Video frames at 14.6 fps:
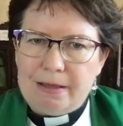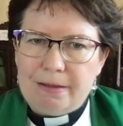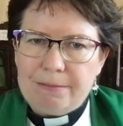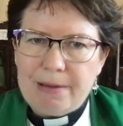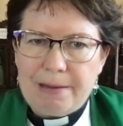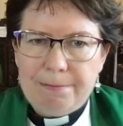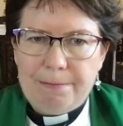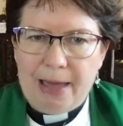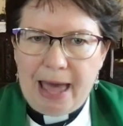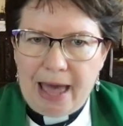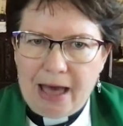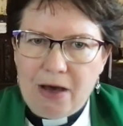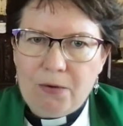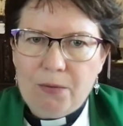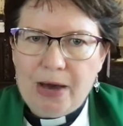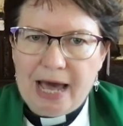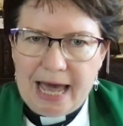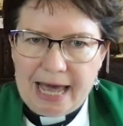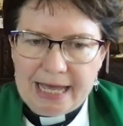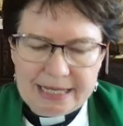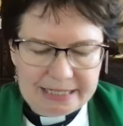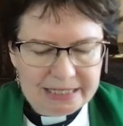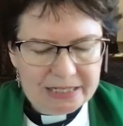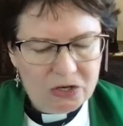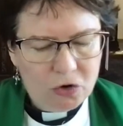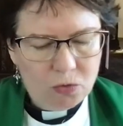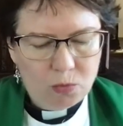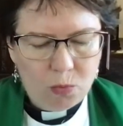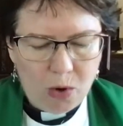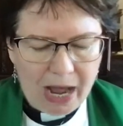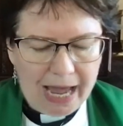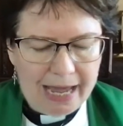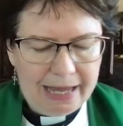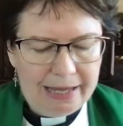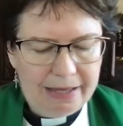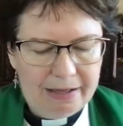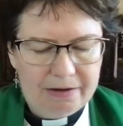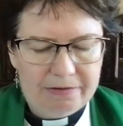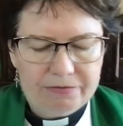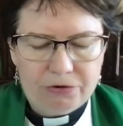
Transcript: But power has a way of